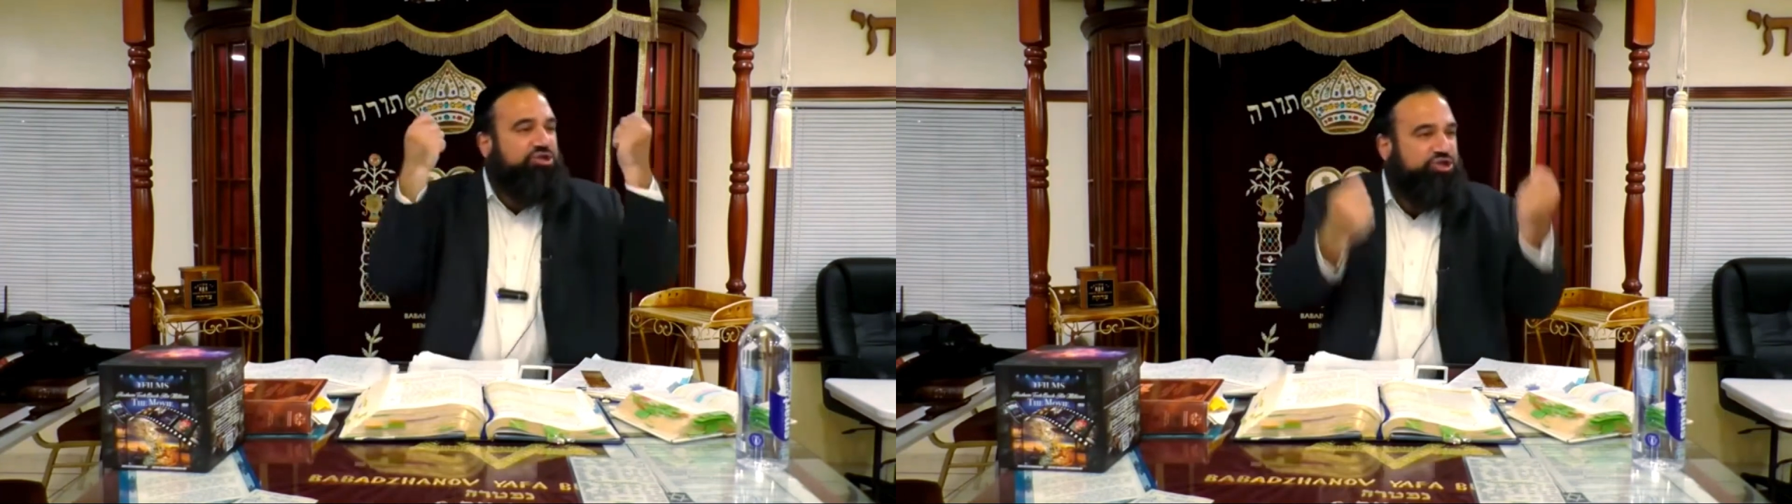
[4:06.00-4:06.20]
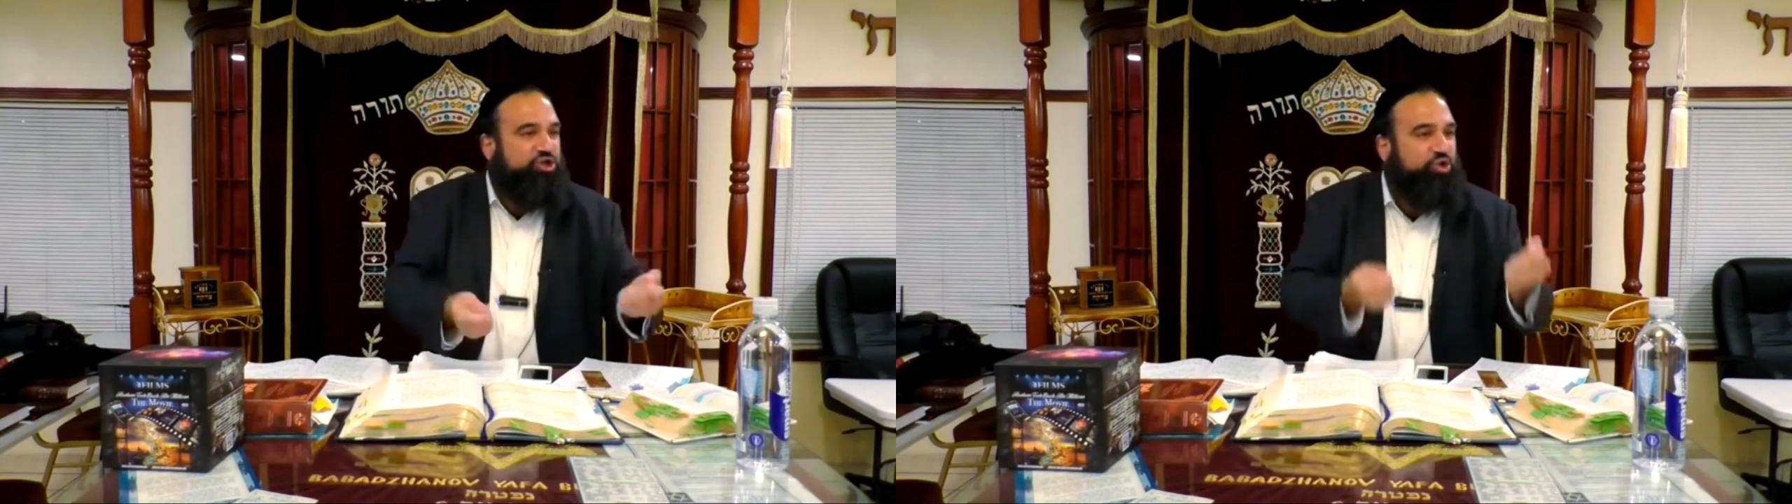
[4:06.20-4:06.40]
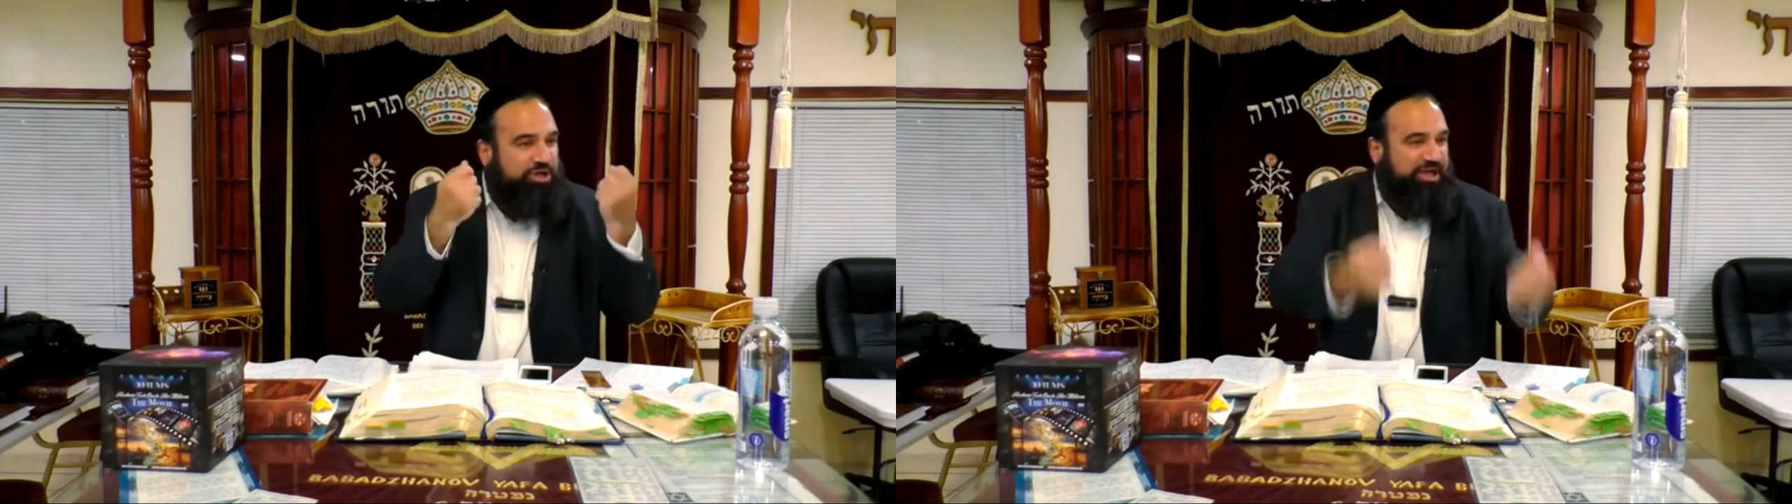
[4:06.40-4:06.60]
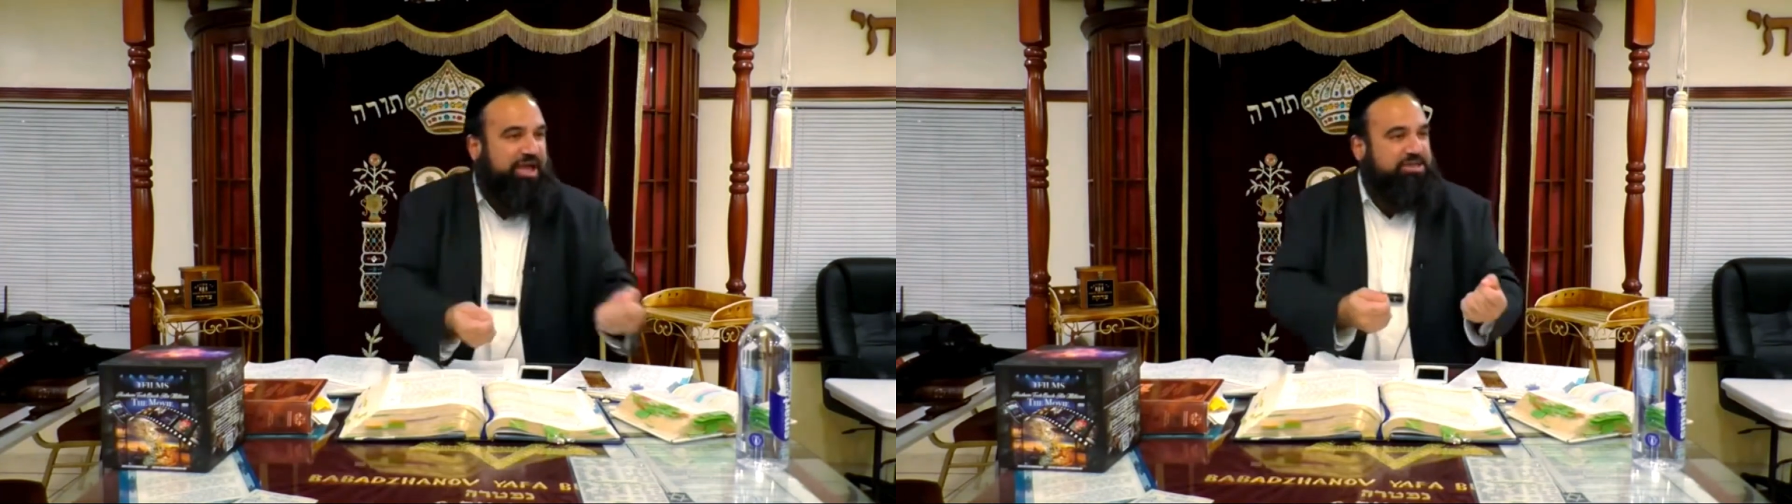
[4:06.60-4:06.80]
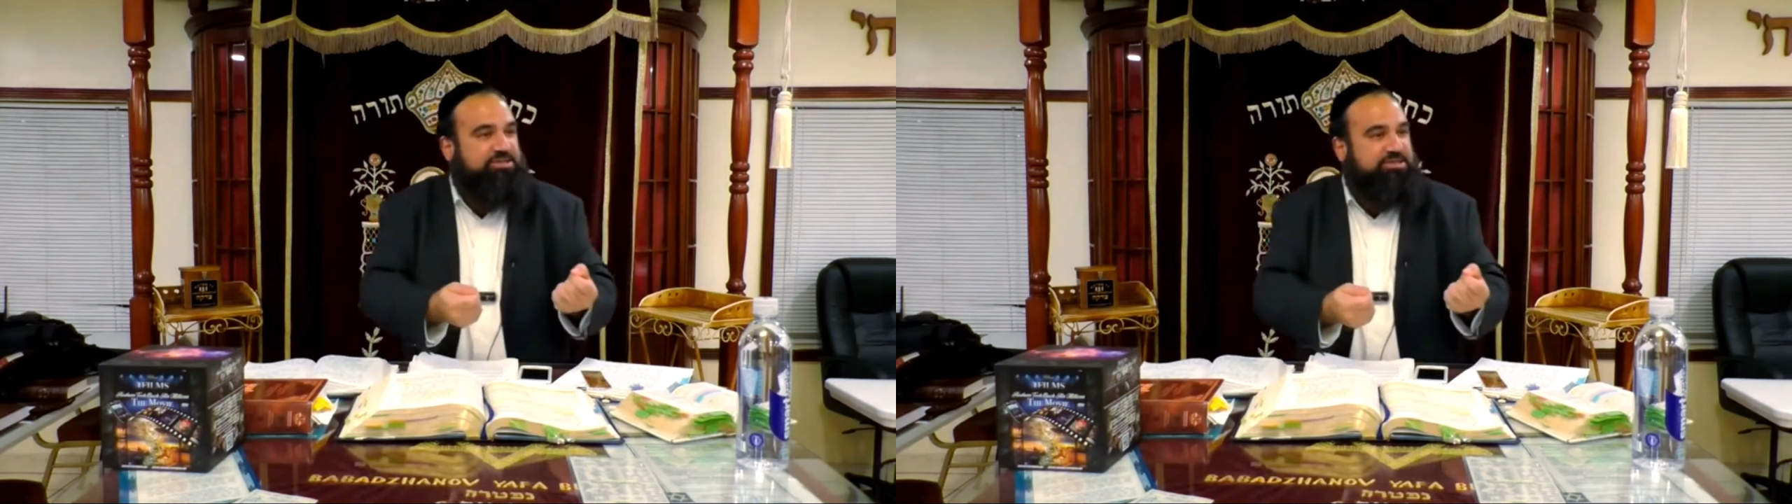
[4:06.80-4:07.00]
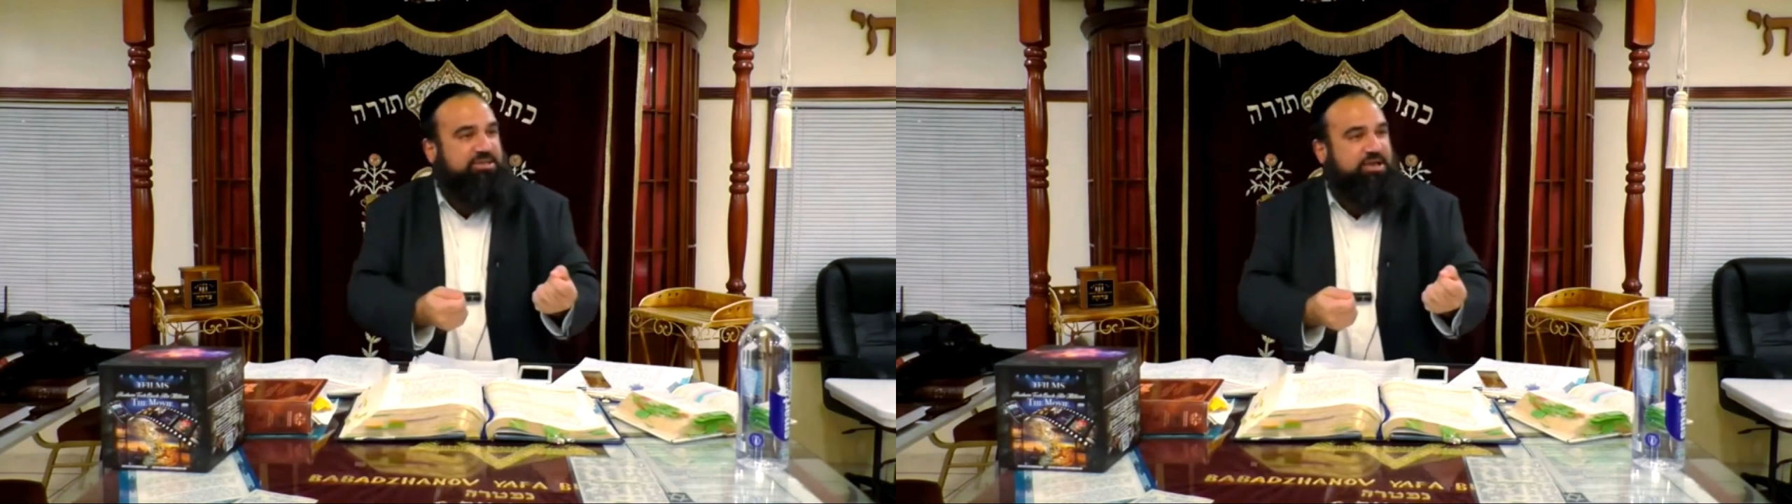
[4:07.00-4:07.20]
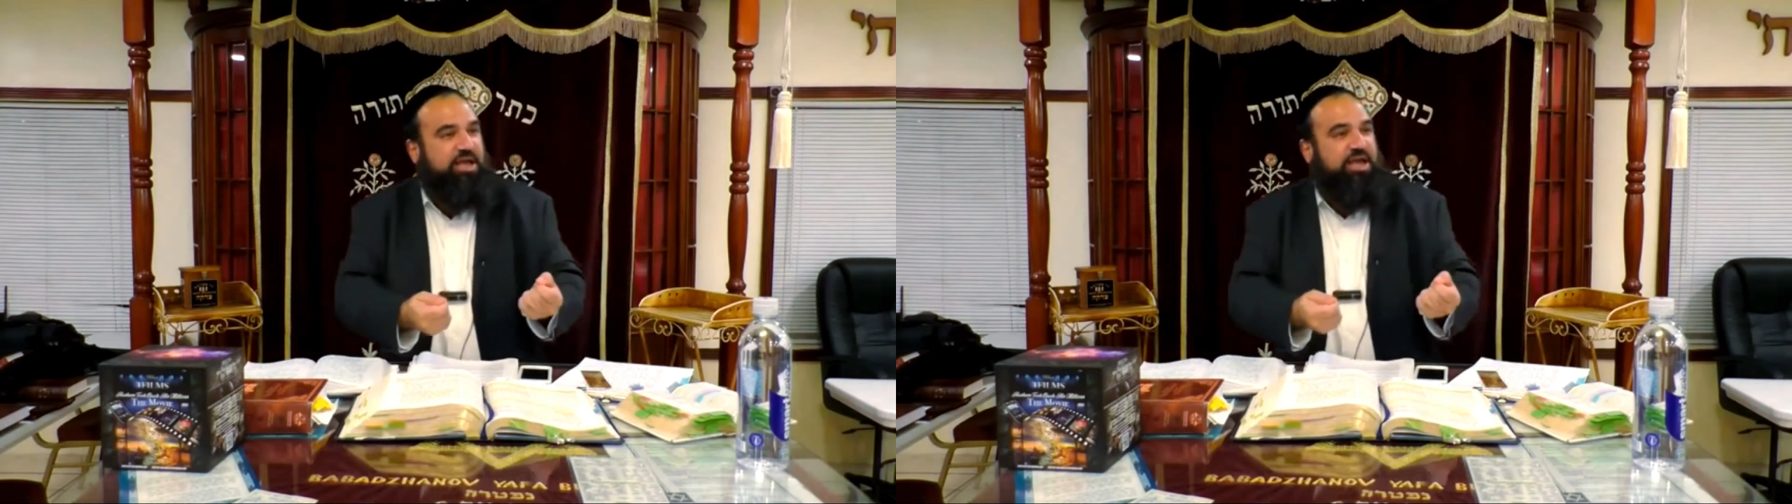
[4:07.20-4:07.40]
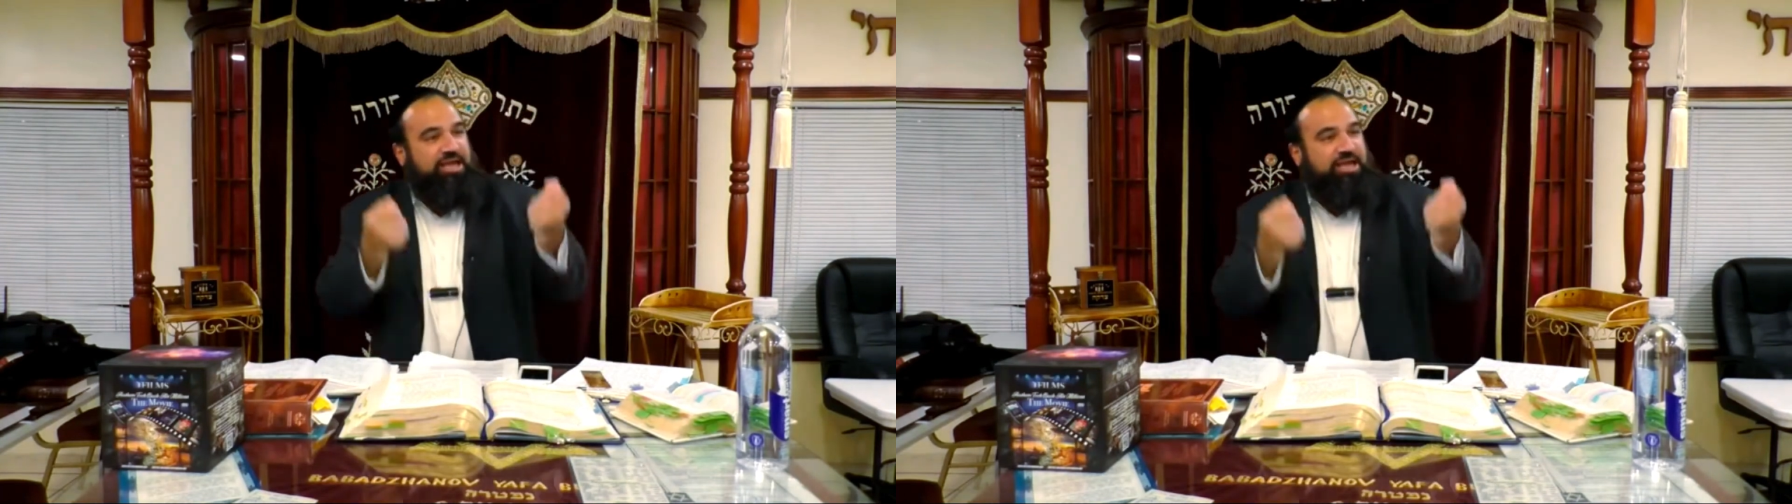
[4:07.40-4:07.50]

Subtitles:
because his two kids